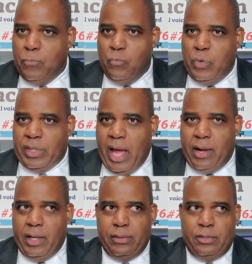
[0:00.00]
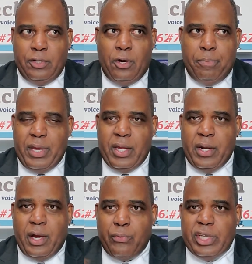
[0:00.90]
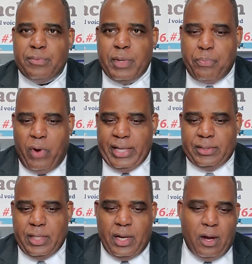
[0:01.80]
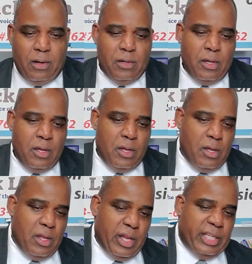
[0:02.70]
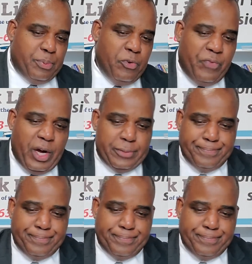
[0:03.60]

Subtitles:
without it, being unreasonably priced at all. Let's move on.